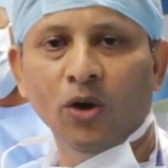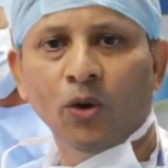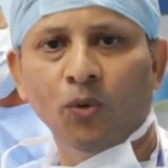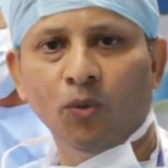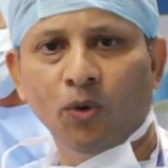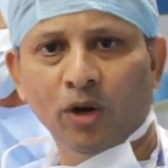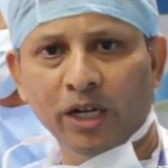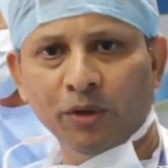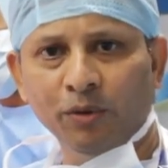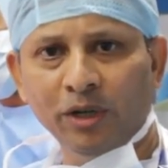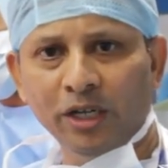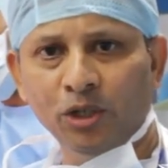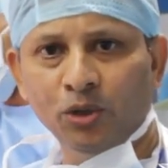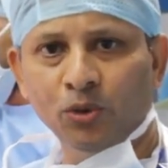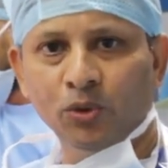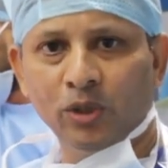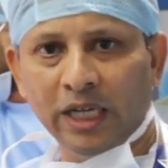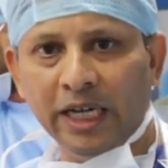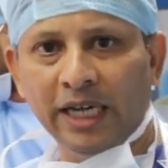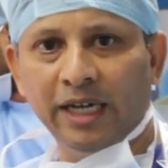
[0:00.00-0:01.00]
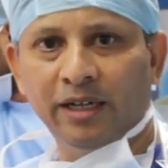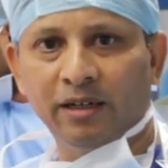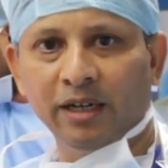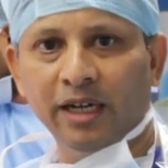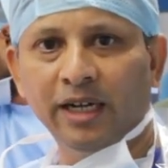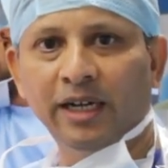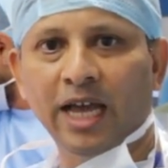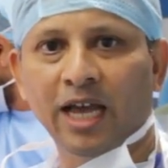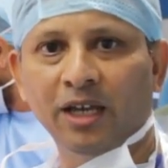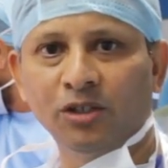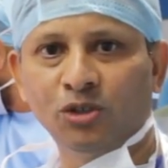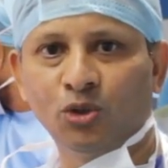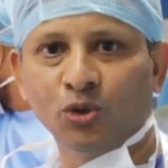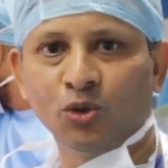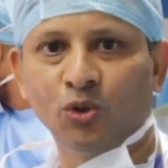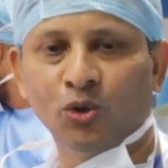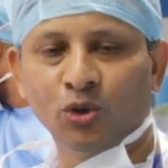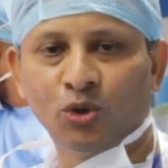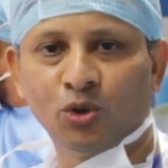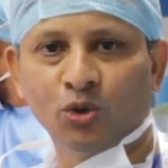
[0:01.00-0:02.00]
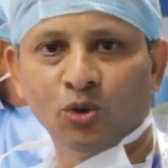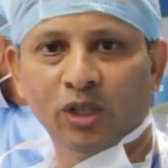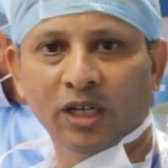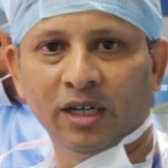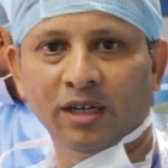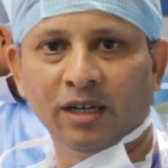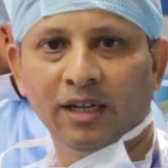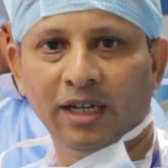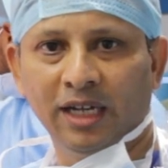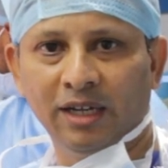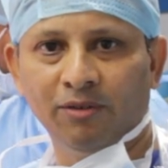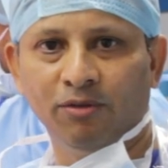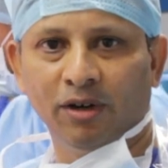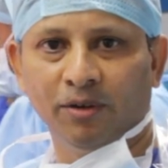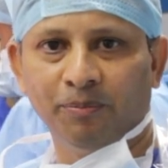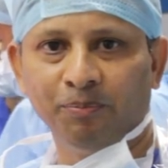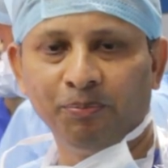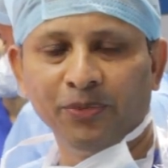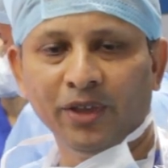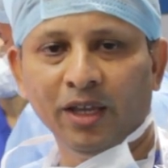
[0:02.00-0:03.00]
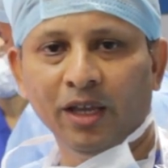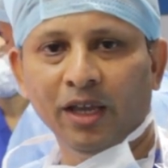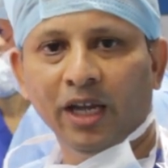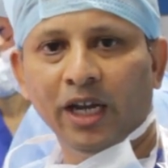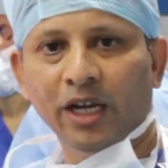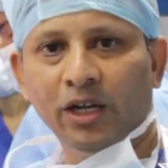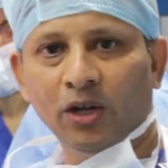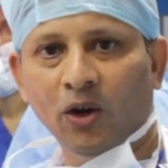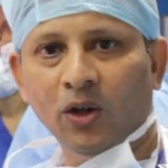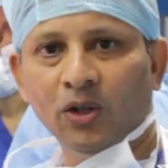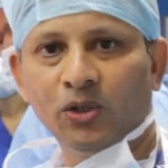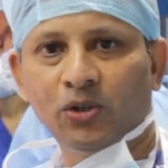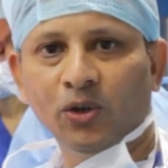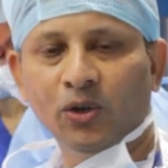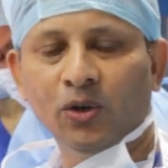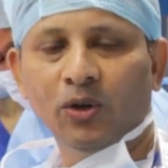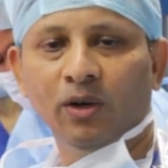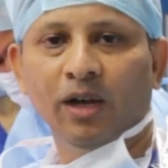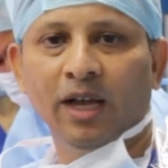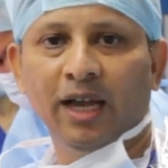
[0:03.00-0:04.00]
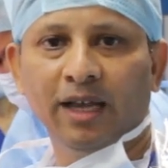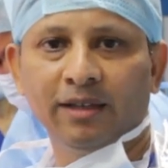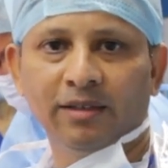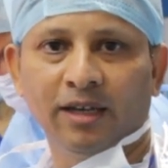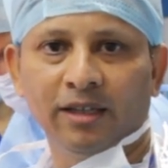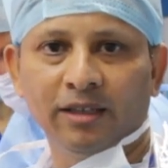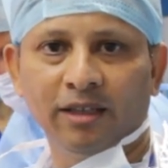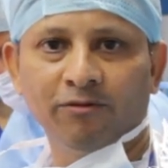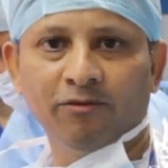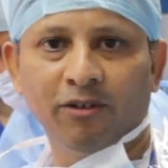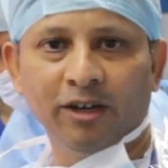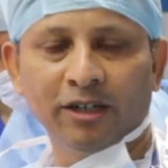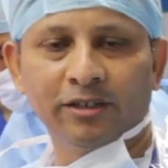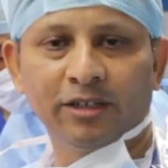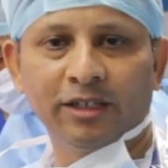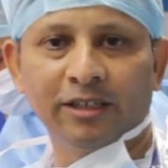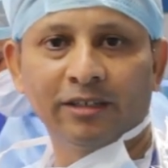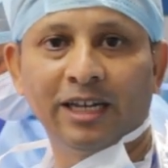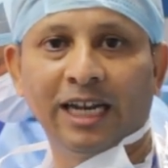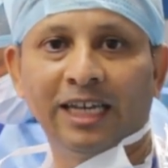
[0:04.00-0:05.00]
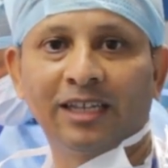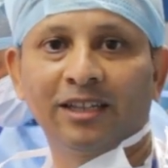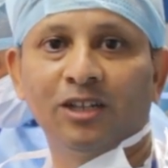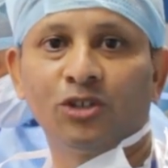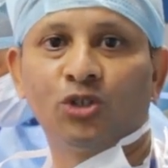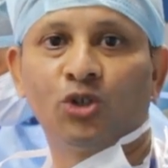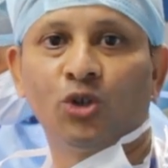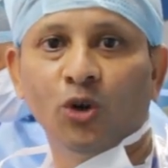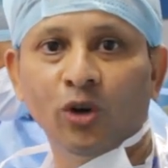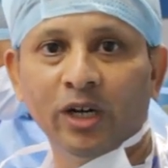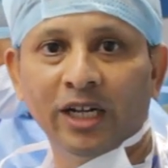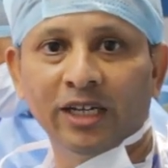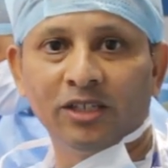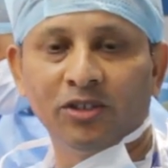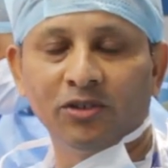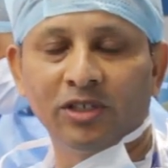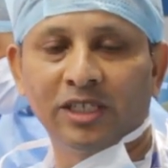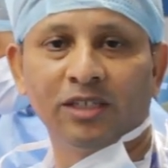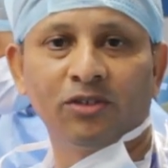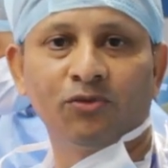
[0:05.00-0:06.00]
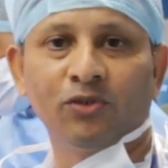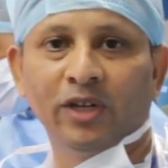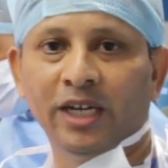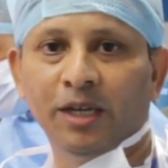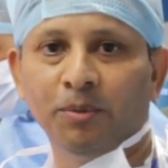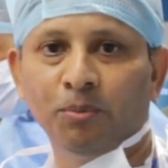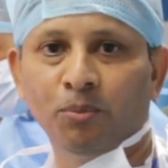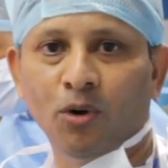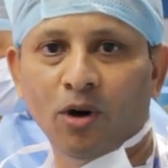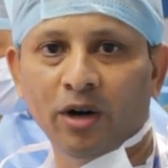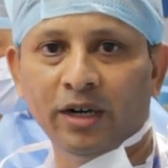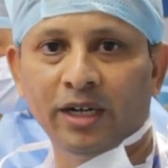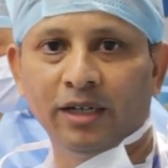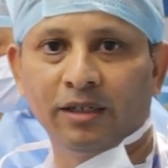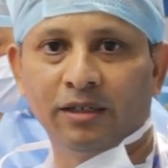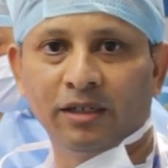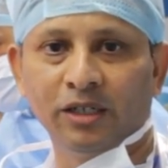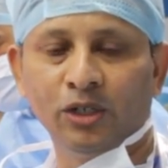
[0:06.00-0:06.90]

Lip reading: Whatever you eat, it has to go through the liver. It also has other functions like the storage, which is very important.